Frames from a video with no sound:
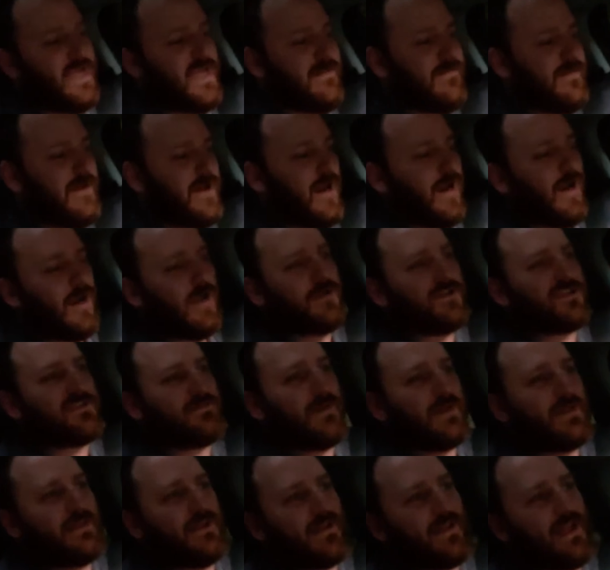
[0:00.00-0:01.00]
even in a low
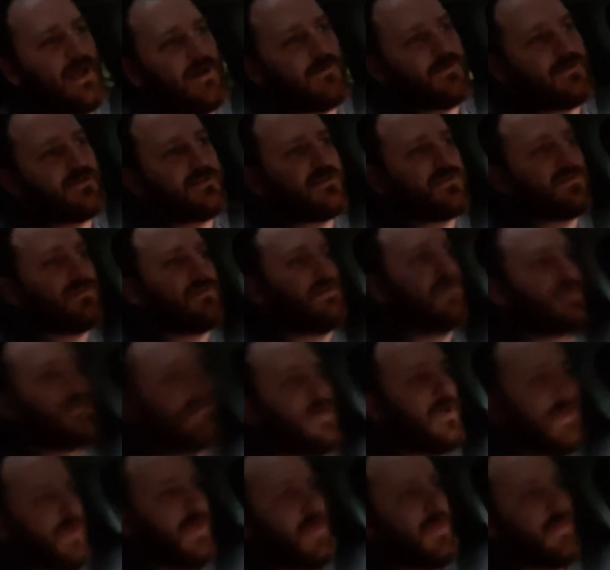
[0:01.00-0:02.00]
speed, that was
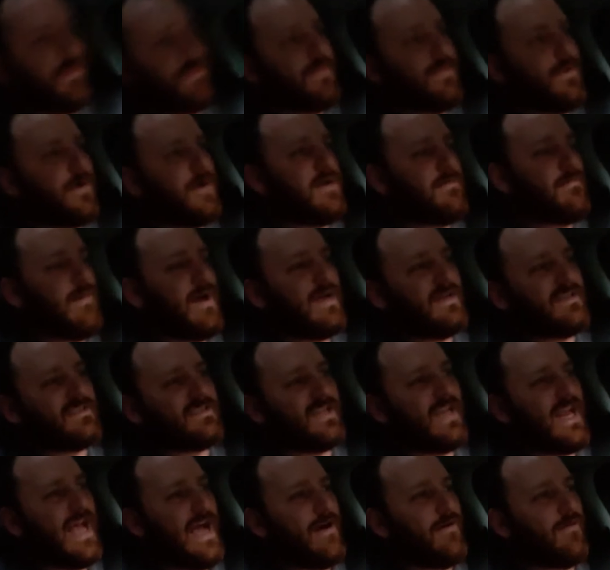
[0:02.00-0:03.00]
30
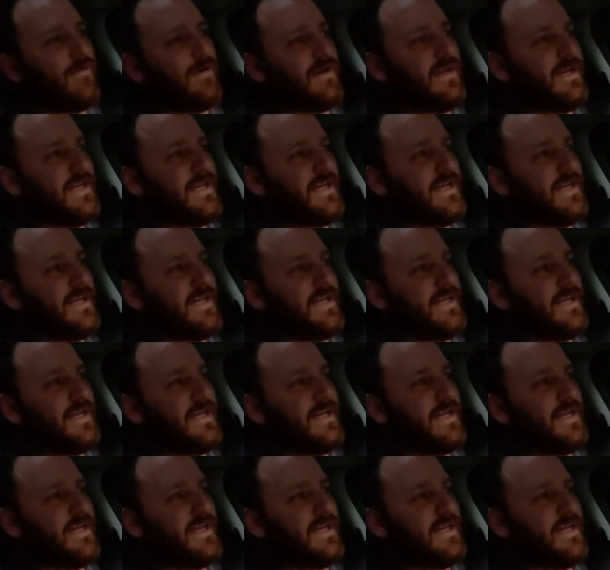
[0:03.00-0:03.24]
miles an hour,